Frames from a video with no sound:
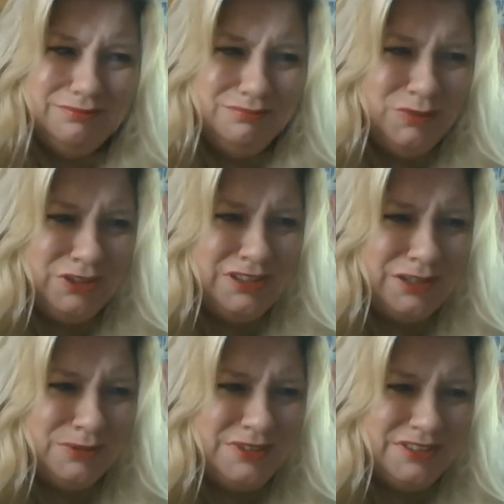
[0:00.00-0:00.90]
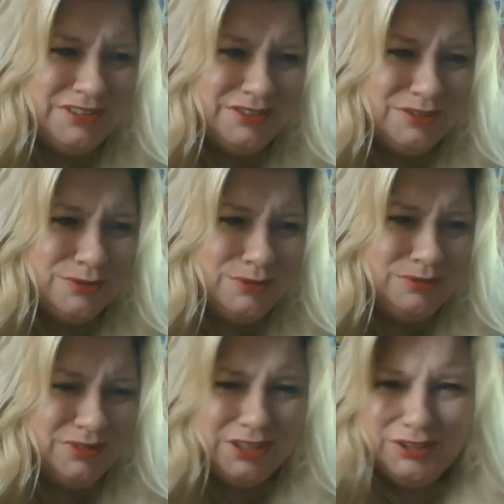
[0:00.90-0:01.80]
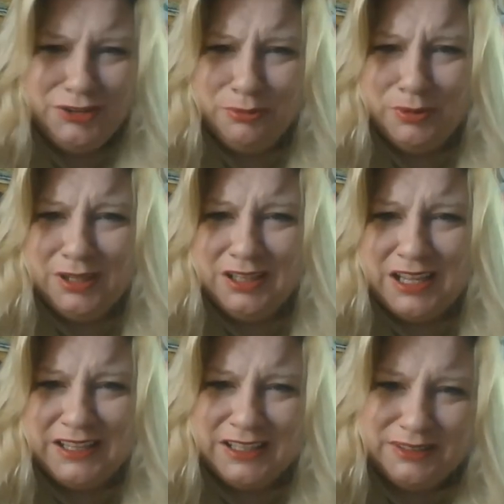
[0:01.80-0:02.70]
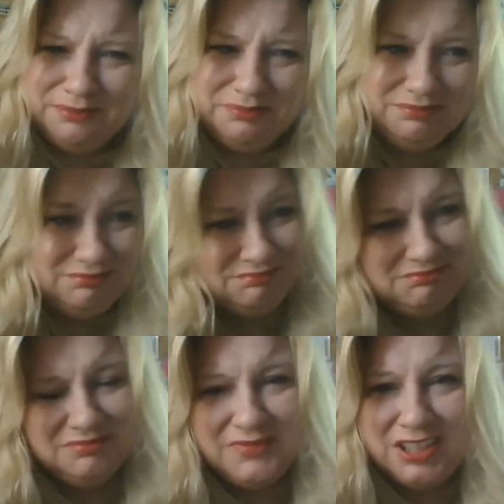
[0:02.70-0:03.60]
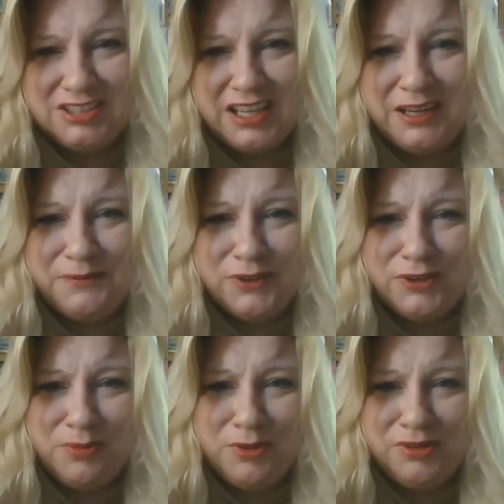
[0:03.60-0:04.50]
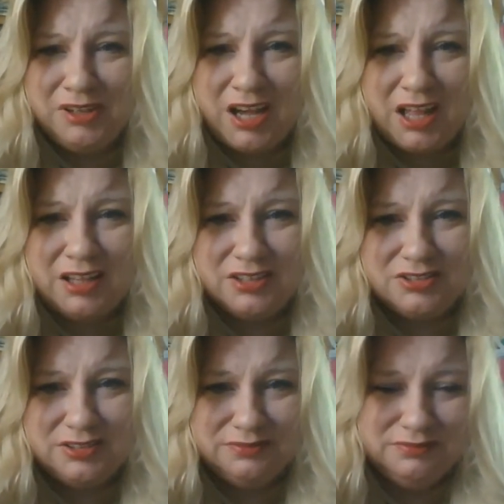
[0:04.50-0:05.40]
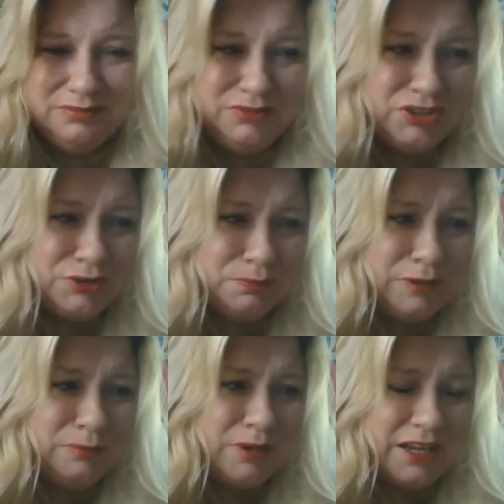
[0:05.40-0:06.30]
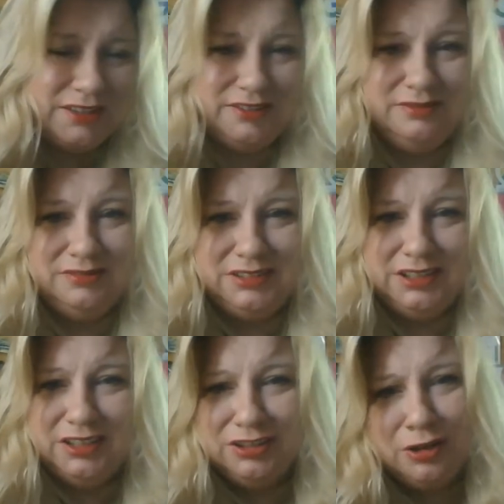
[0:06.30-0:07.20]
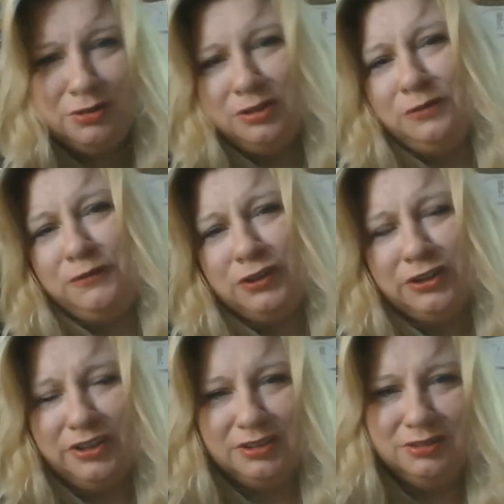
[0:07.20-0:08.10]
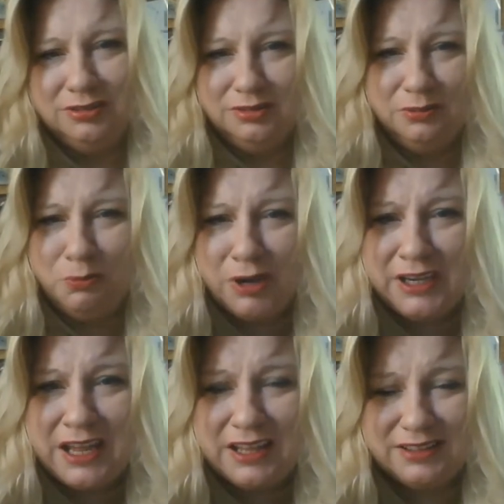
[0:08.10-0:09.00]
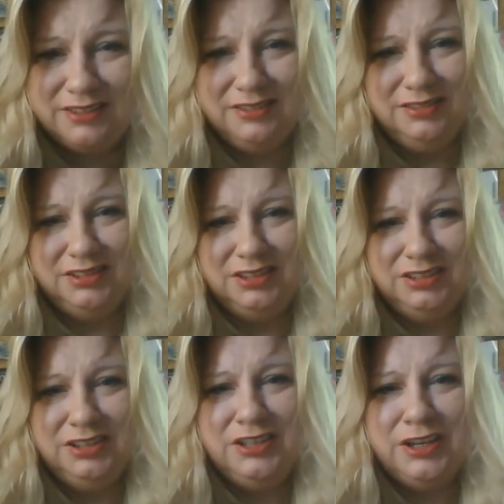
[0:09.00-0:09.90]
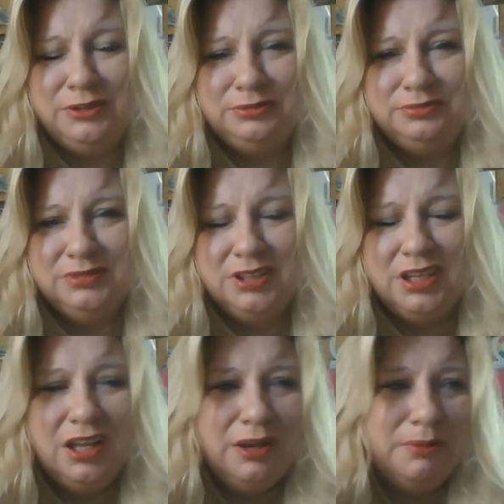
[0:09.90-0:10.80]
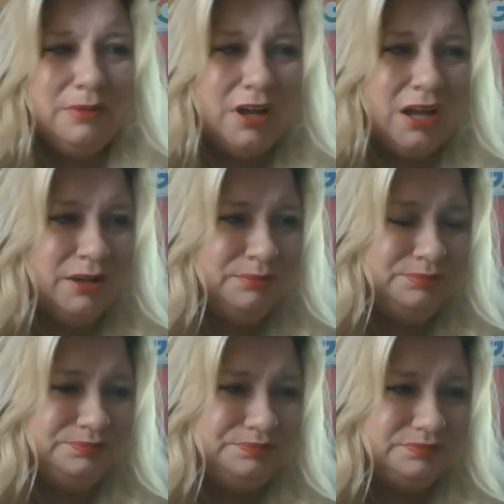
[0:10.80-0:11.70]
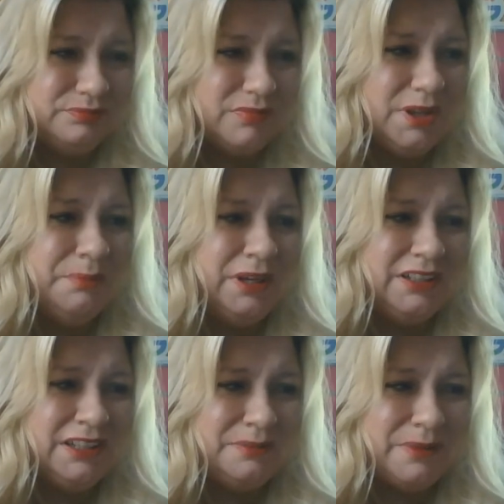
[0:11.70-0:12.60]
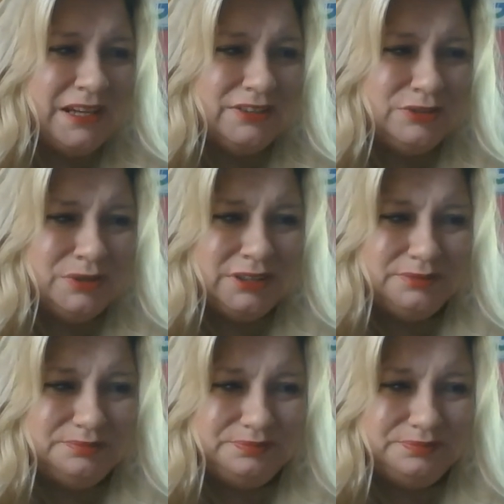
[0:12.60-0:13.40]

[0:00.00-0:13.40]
Went to dental assistant school, you really like it? Sign up for a community college. Get your prereqs. Go a little further. Why not? You know? Um, but getting back to it,